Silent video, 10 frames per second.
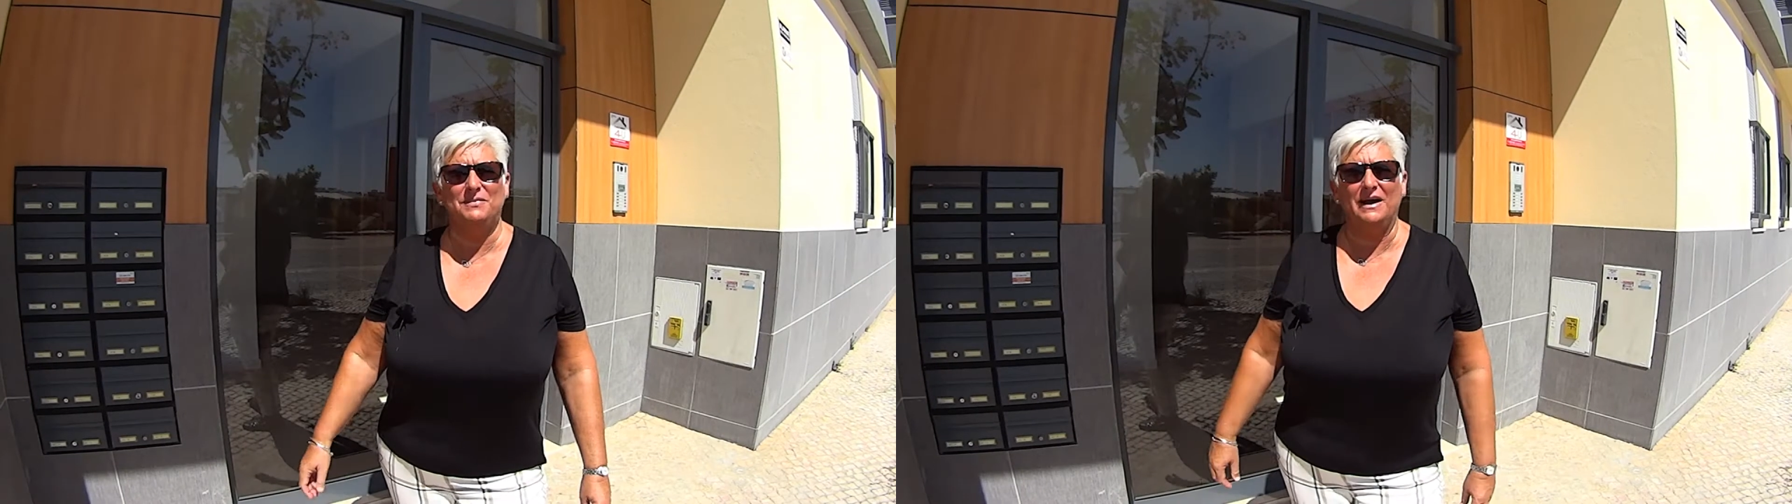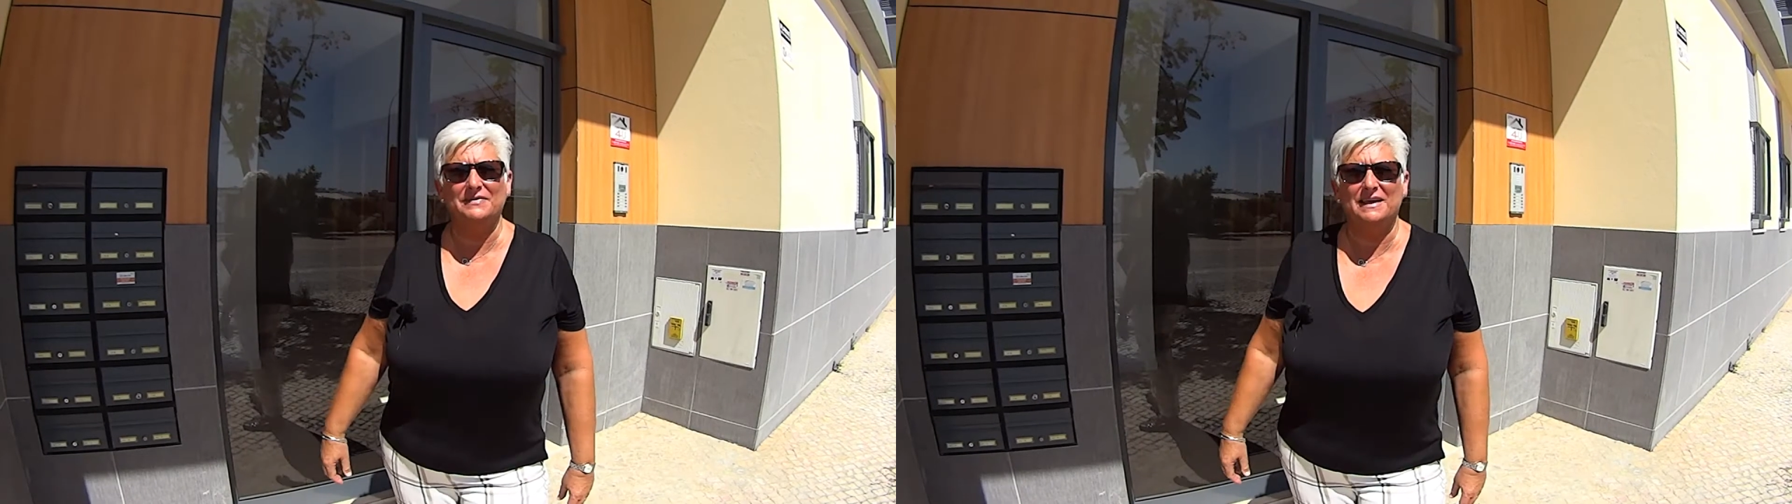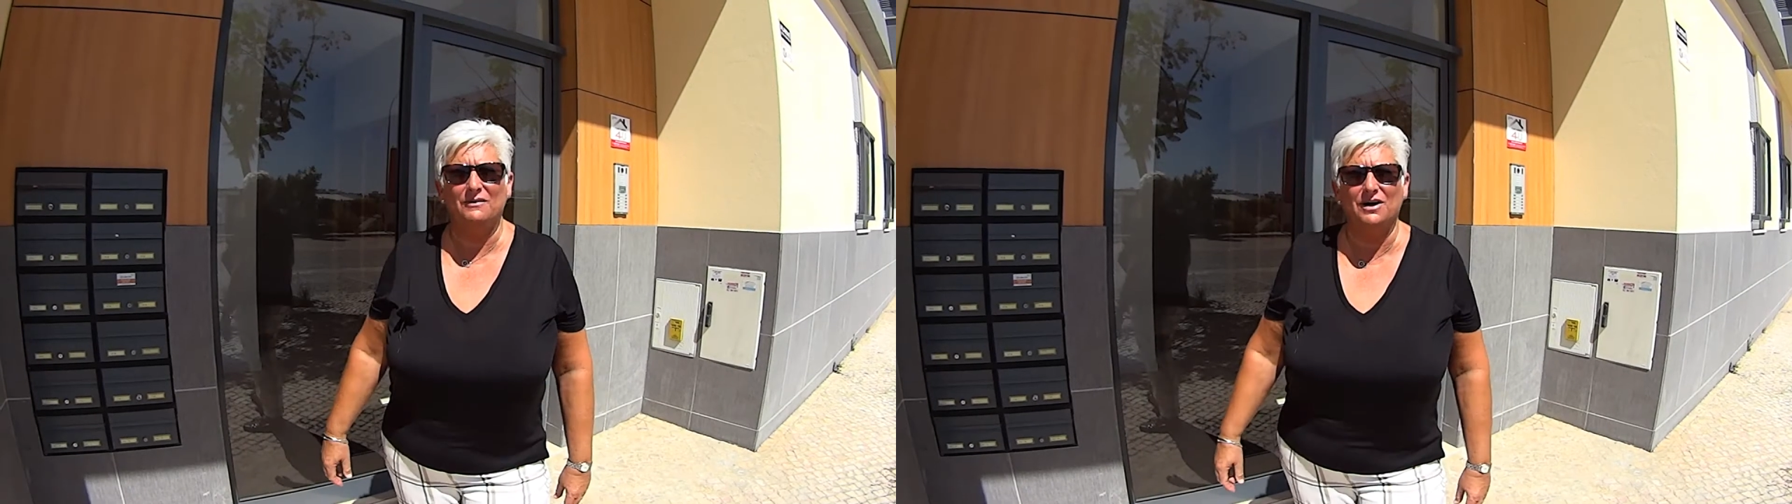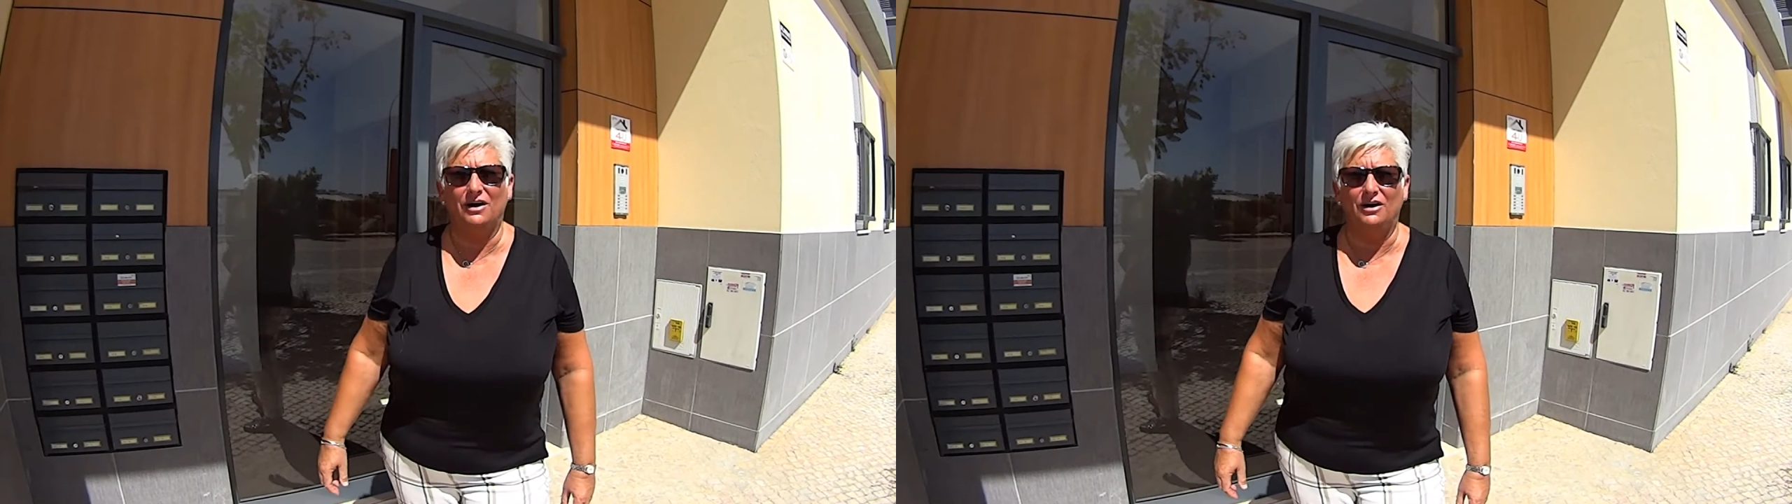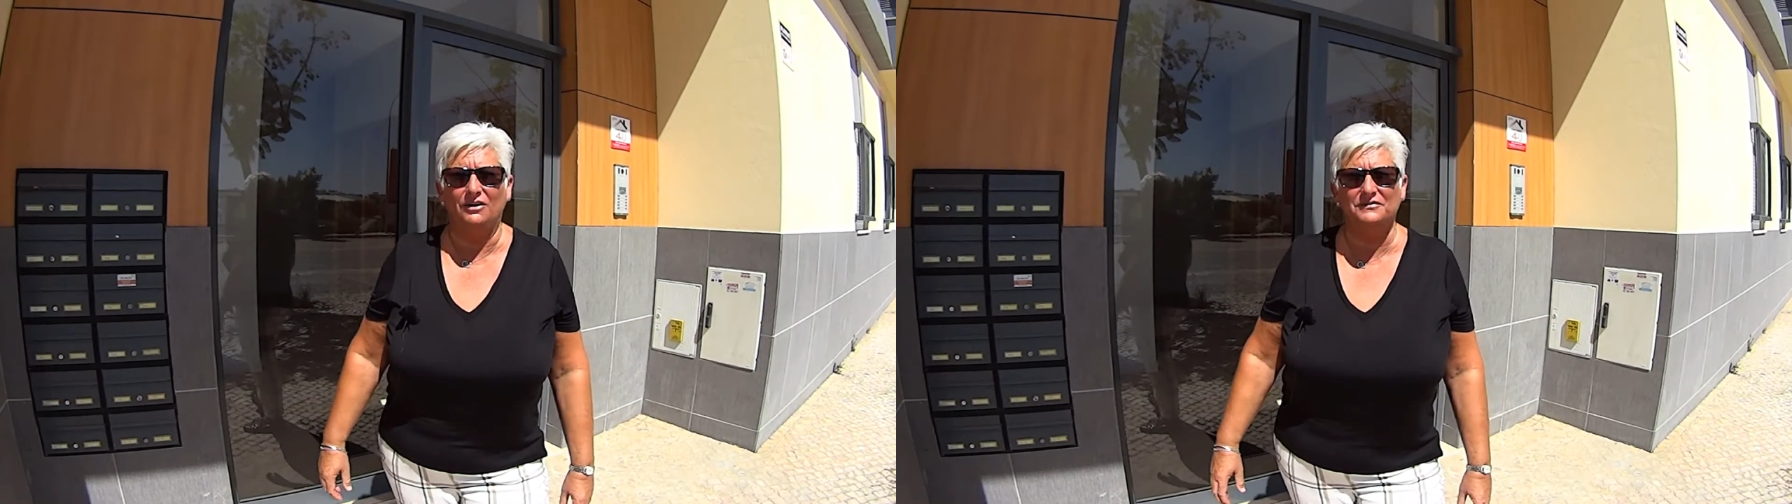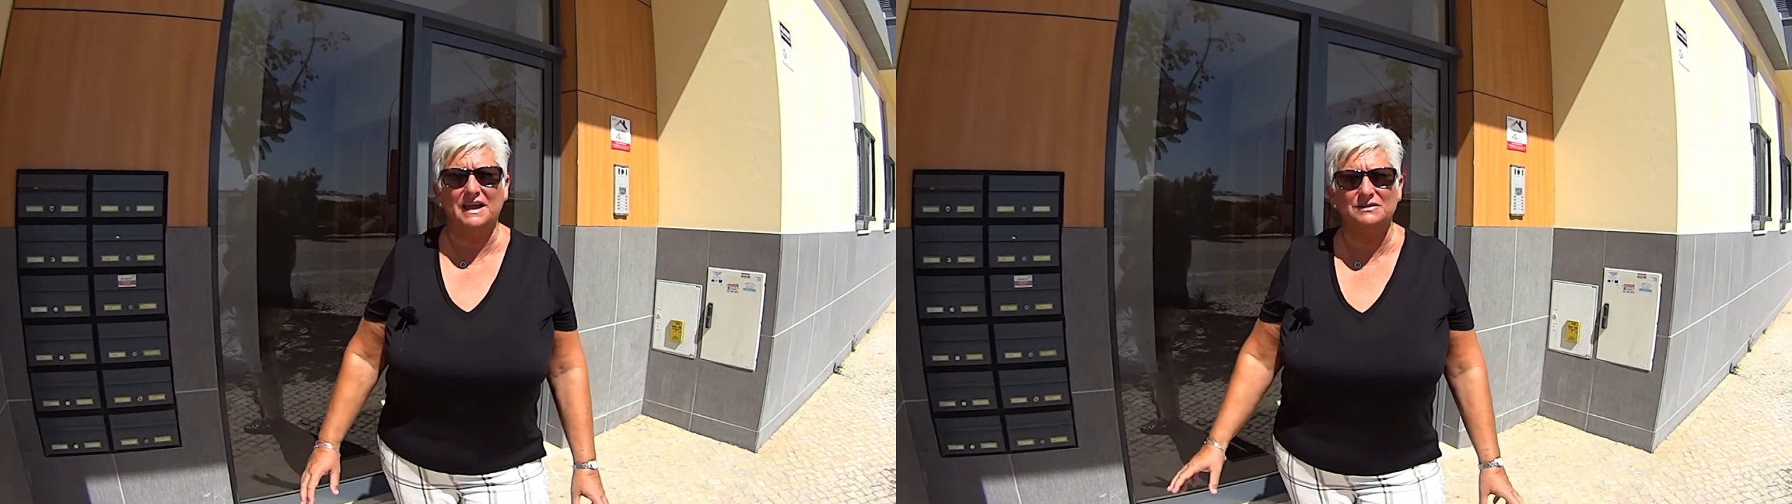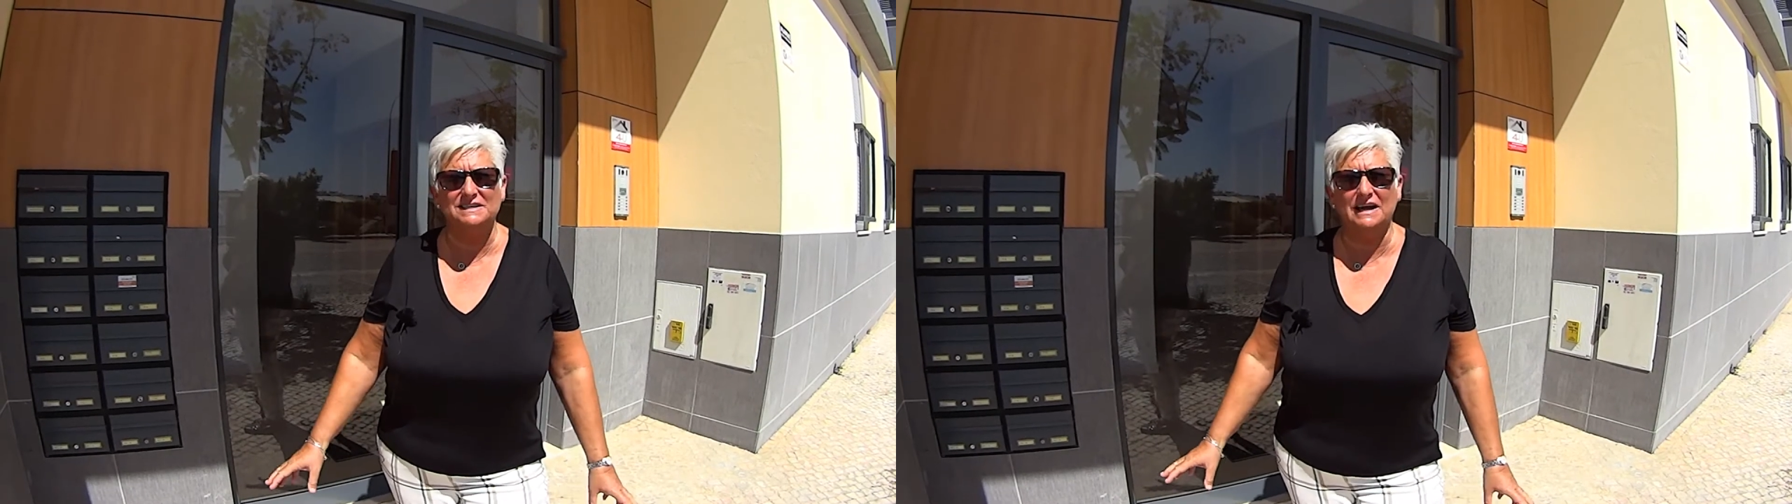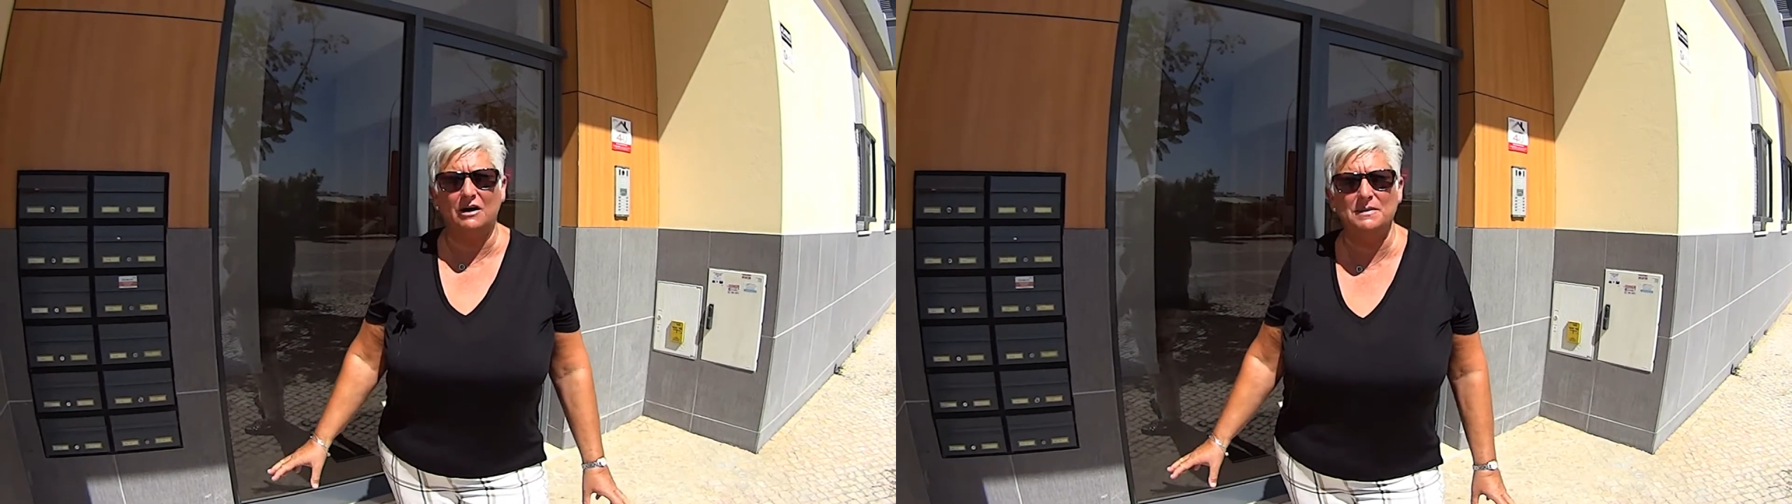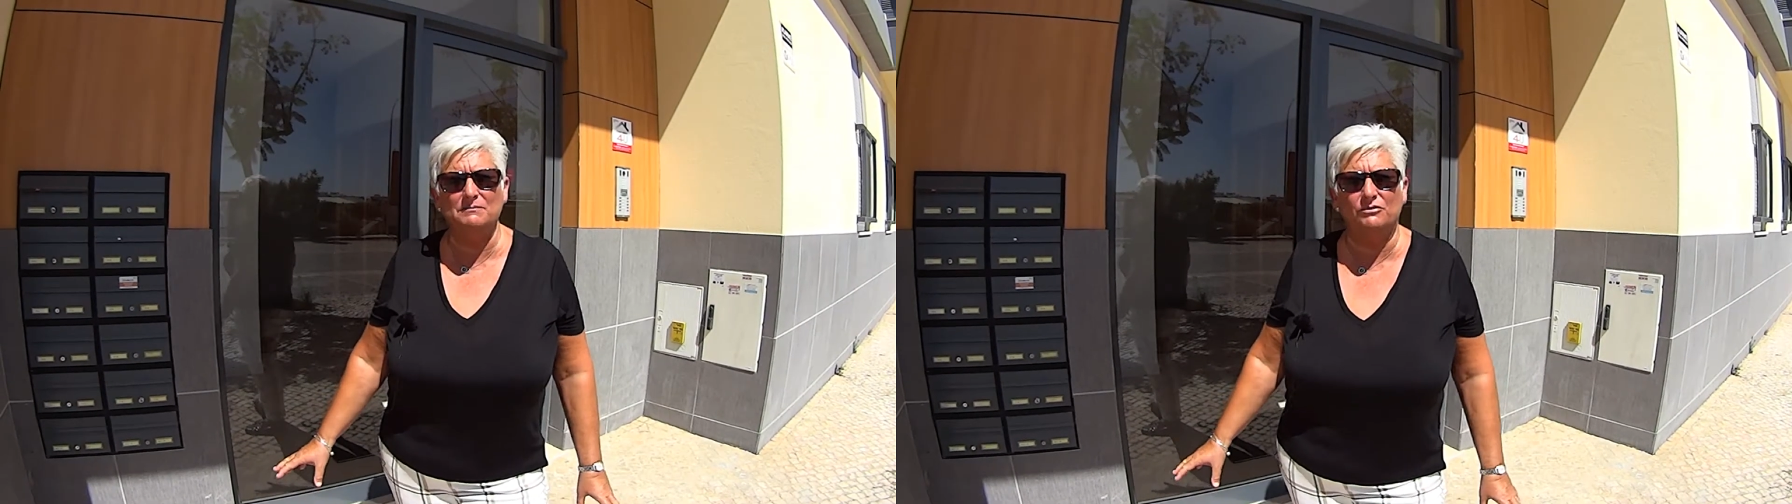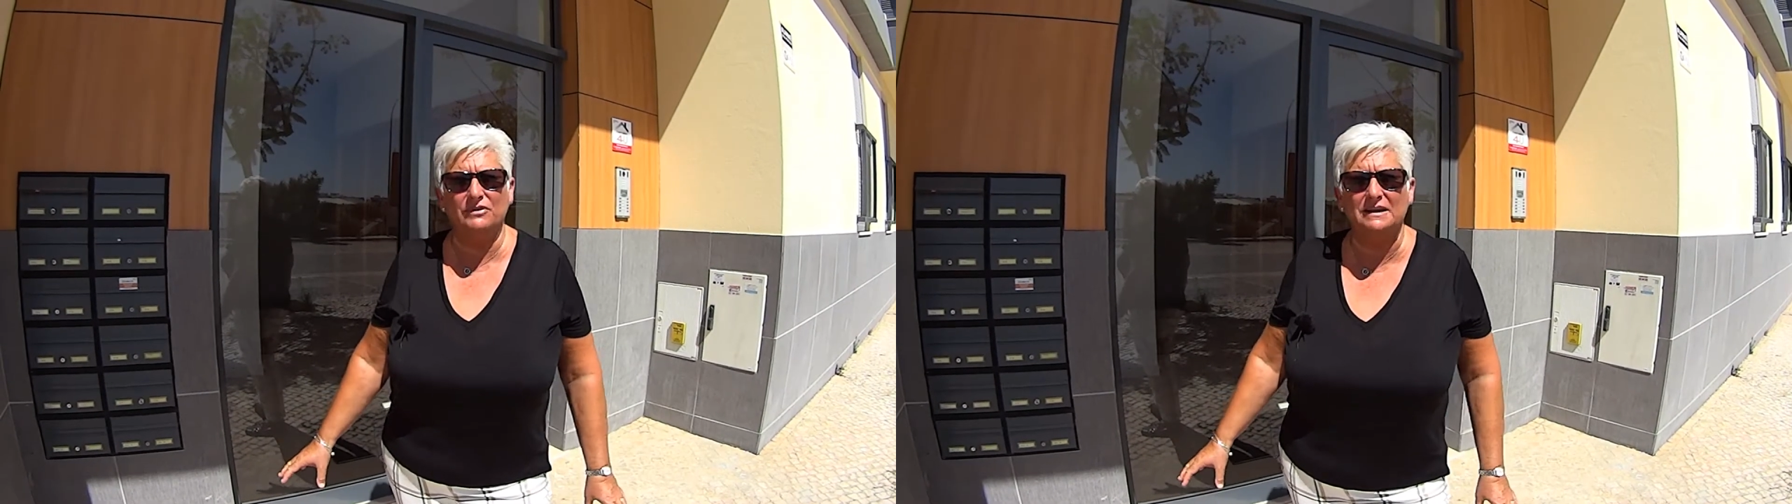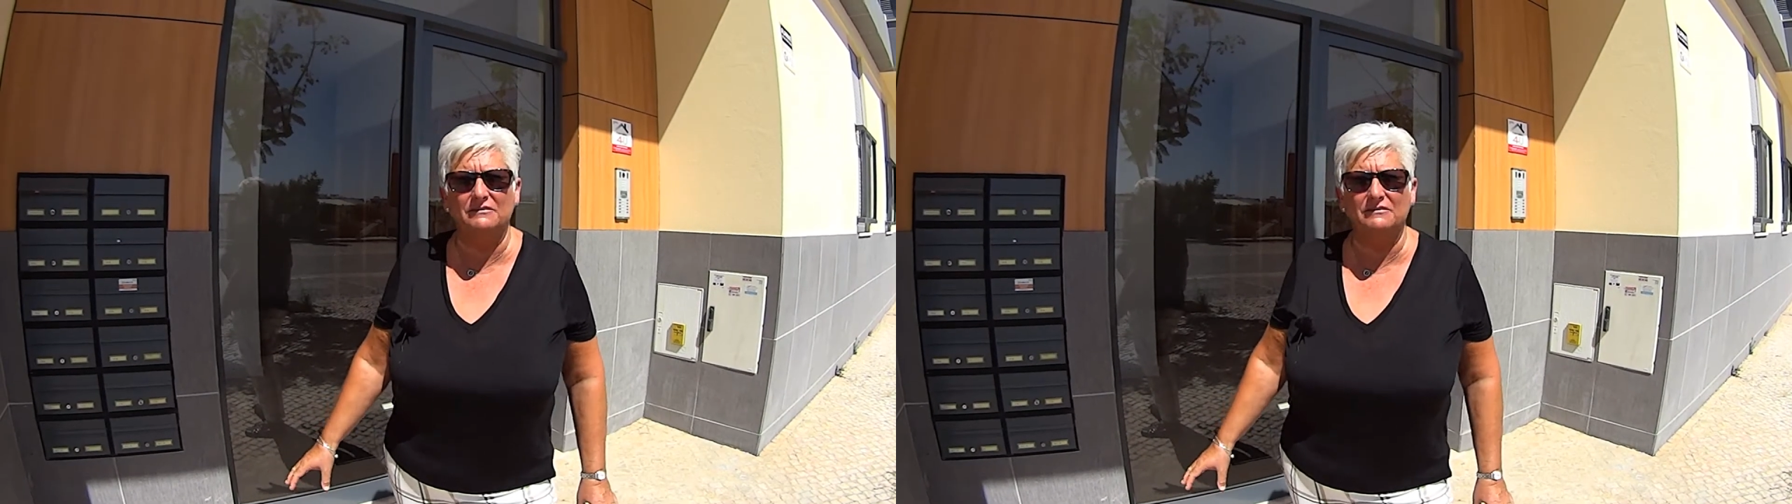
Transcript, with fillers: Buying the Algarve. Now today I'm in Marina